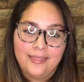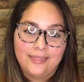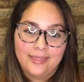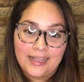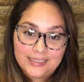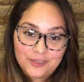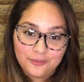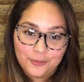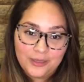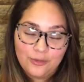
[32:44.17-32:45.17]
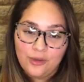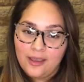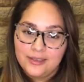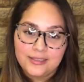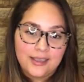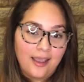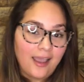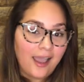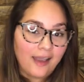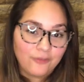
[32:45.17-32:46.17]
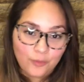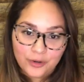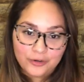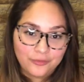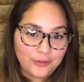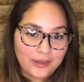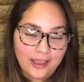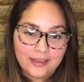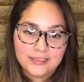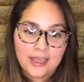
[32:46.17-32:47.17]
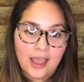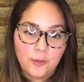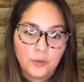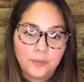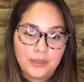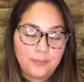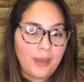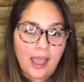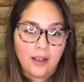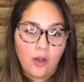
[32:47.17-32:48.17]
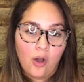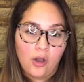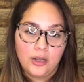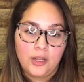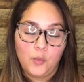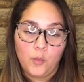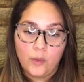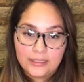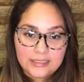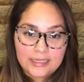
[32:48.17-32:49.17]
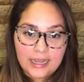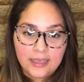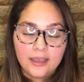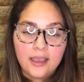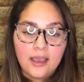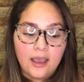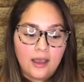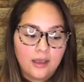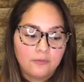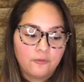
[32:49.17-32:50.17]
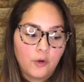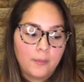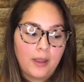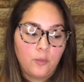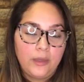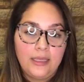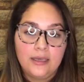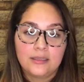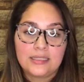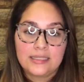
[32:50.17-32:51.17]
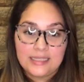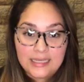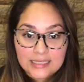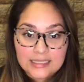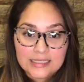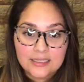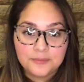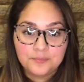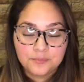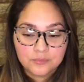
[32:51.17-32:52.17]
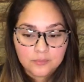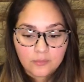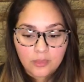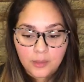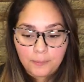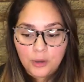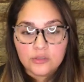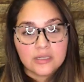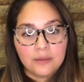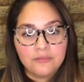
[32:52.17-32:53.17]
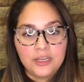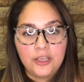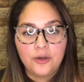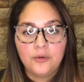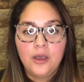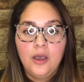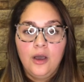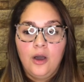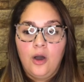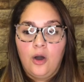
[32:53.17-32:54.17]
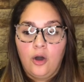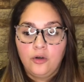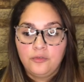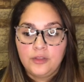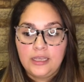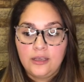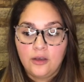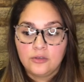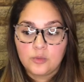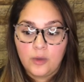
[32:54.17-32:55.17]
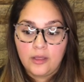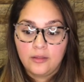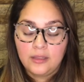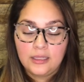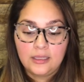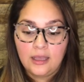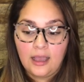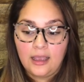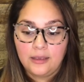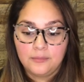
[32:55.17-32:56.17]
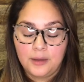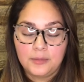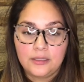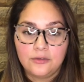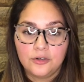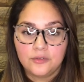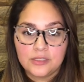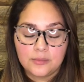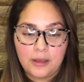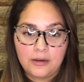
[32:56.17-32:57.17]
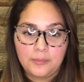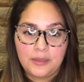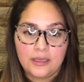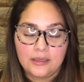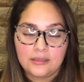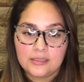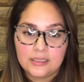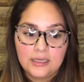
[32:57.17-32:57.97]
That's it for me, you guys. Have a wonderful night. I will be back on Wednesday for my week 6 post-op video. Hopefully it goes well. I'm a little nervous about it because,